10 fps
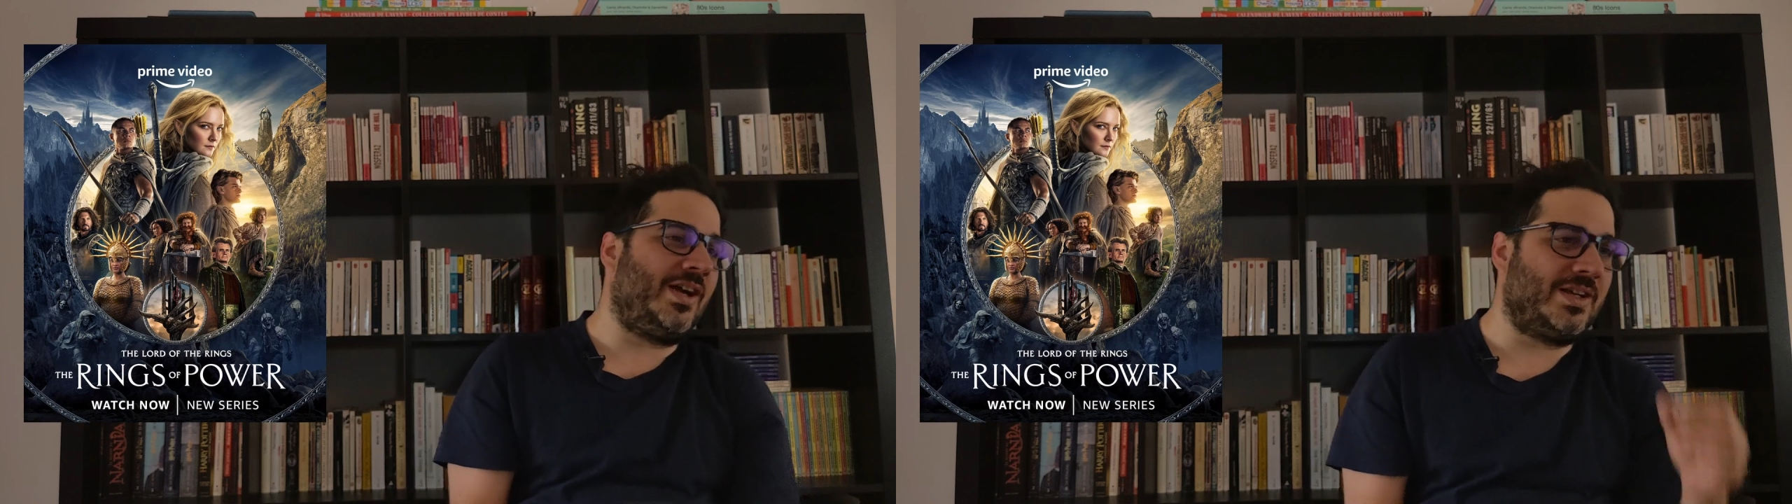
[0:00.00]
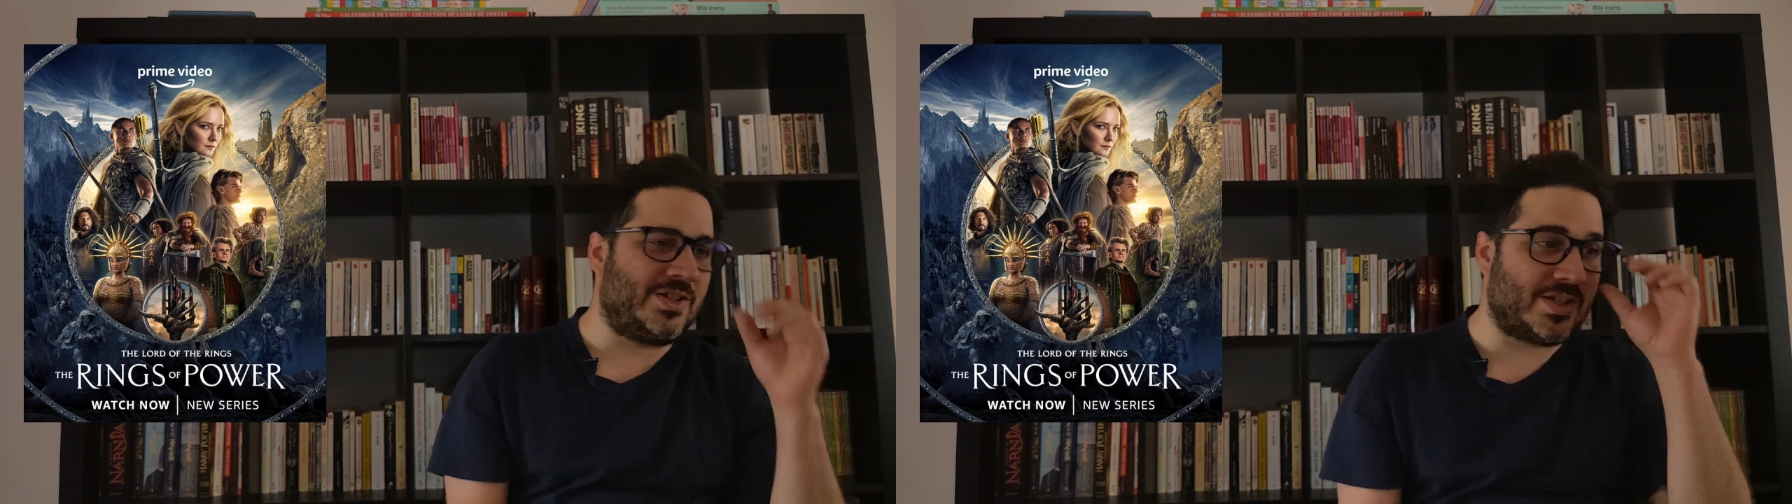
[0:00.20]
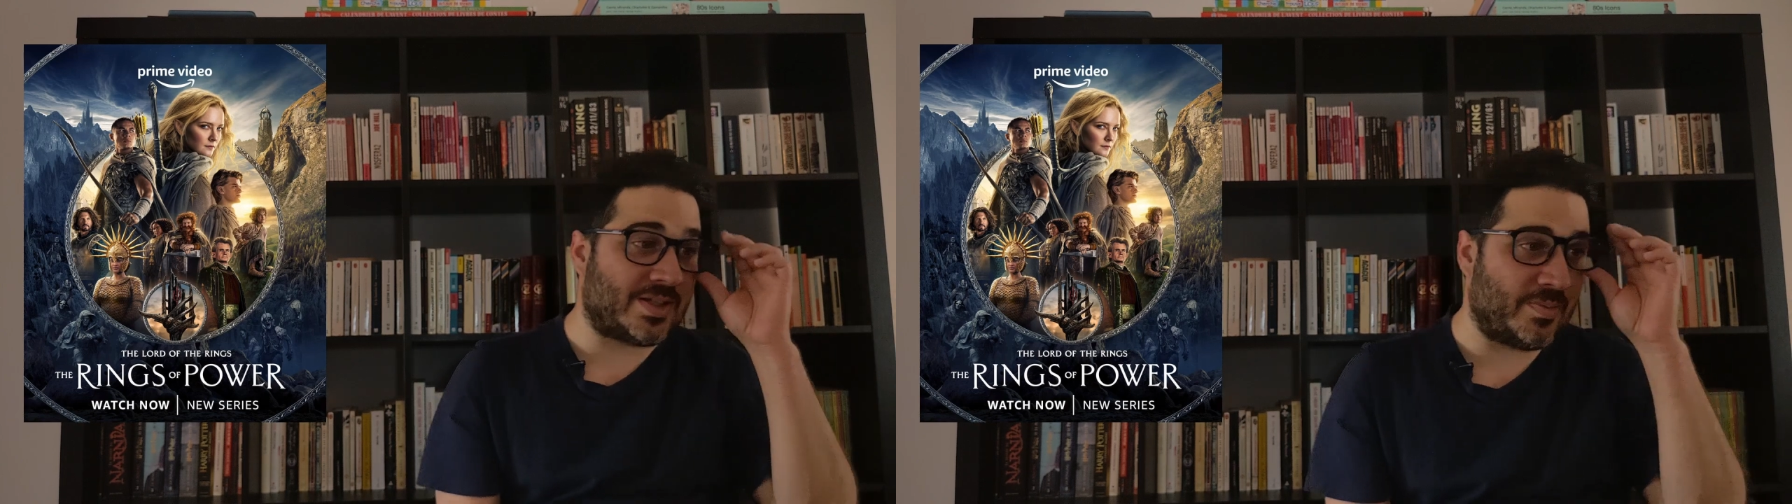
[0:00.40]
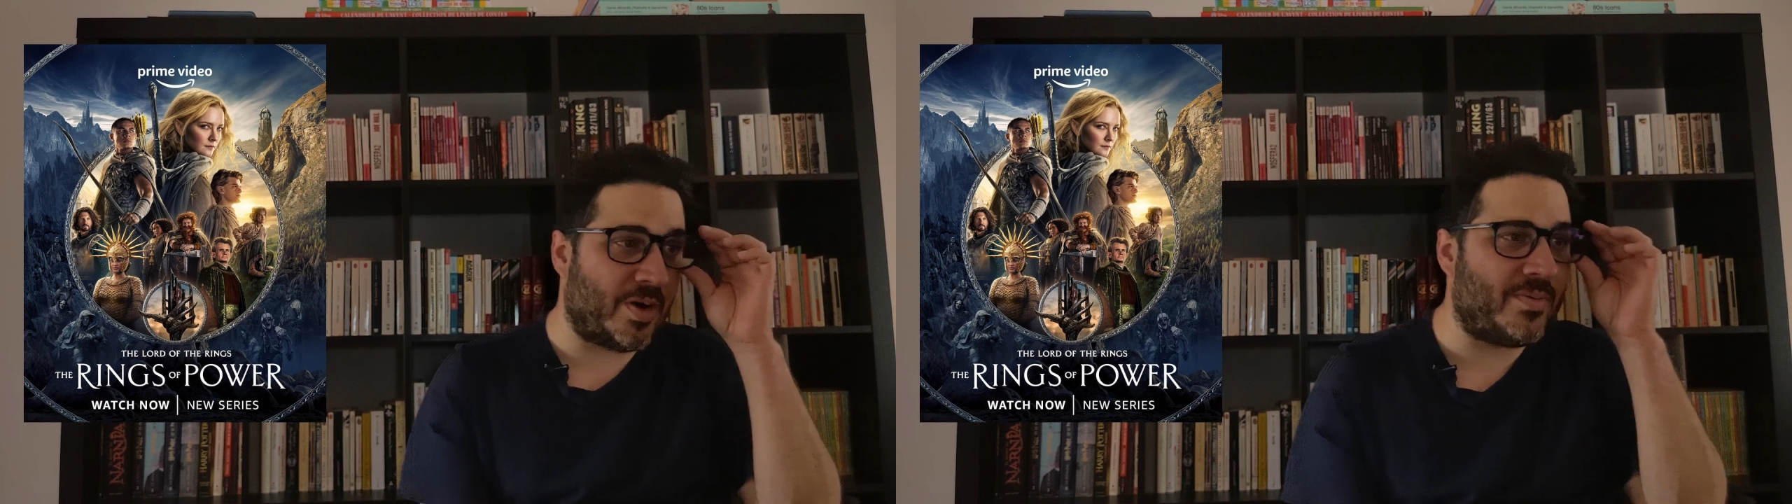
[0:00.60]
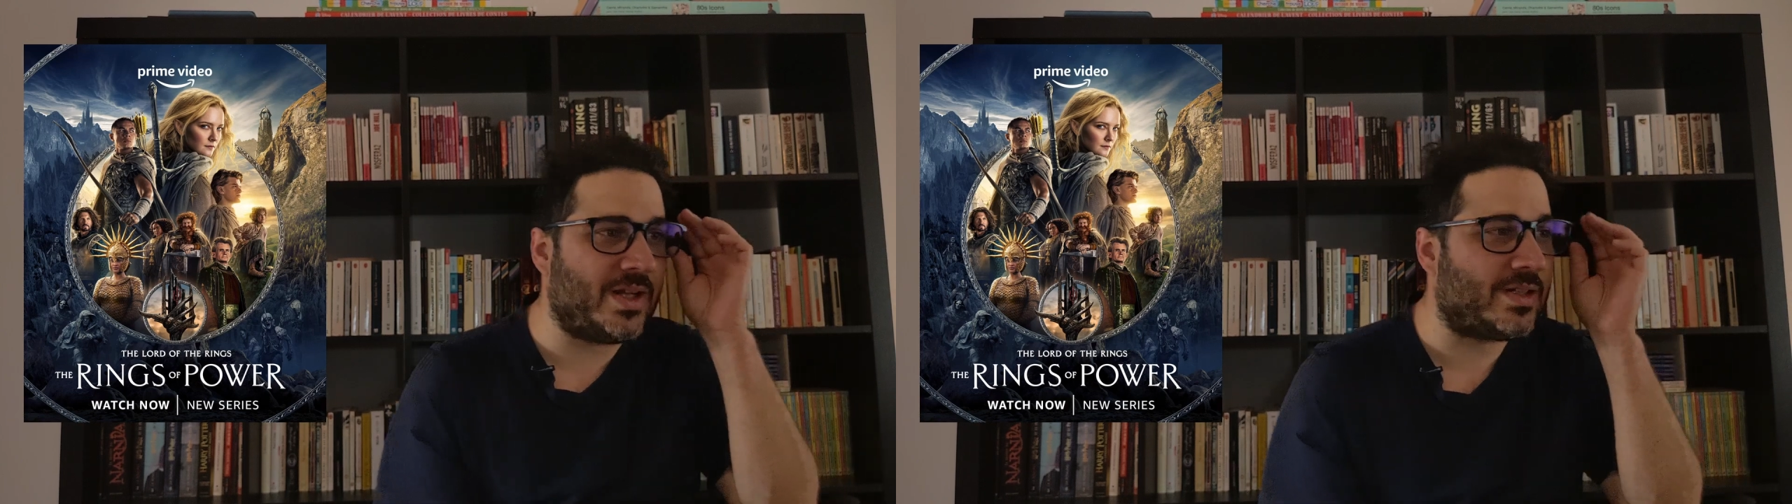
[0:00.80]
in just a
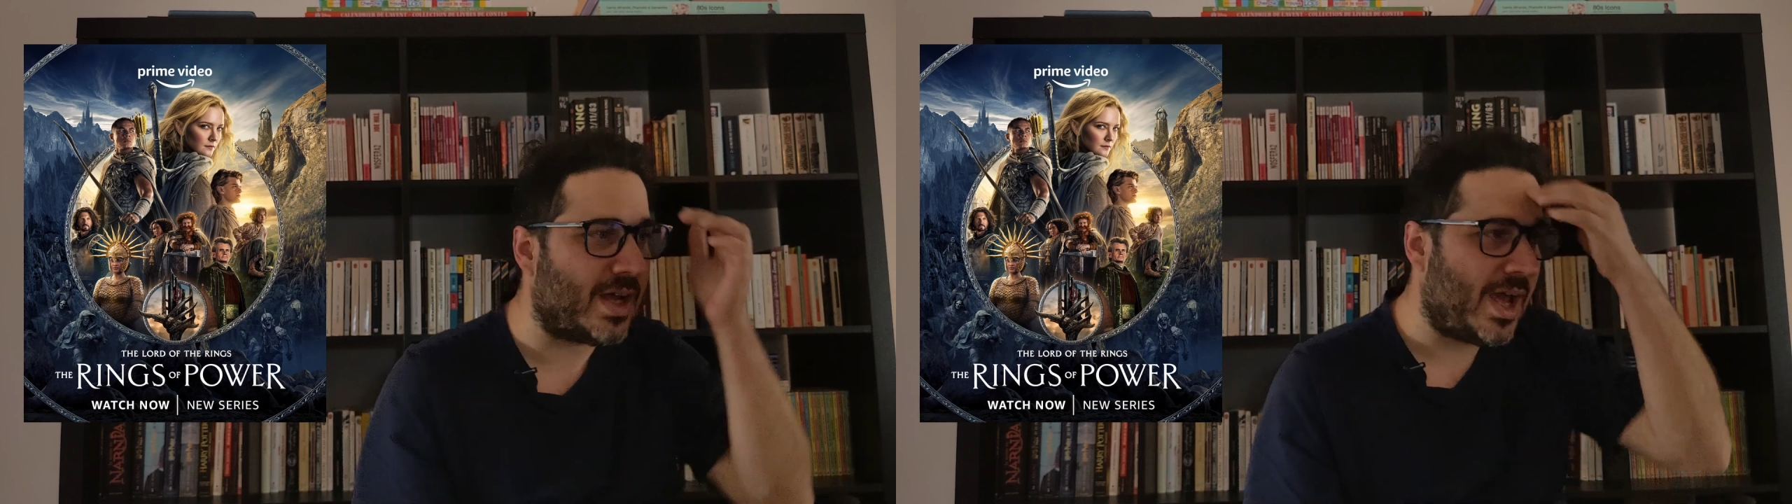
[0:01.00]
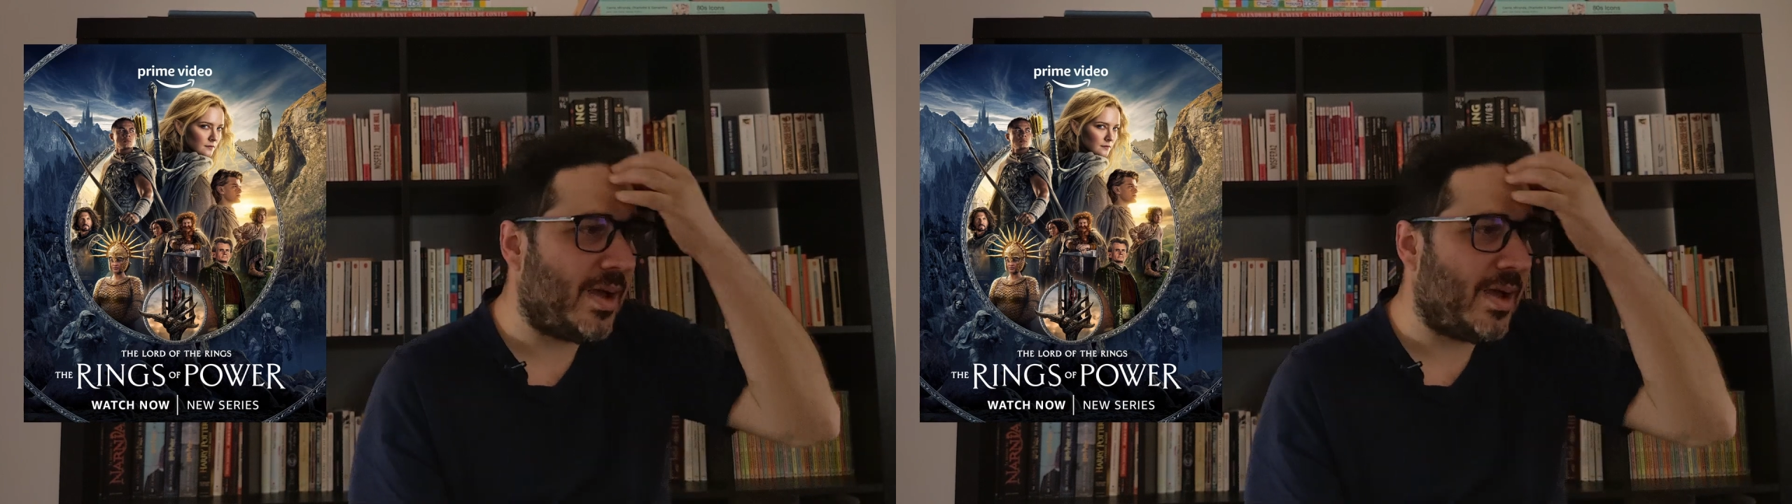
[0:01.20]
moment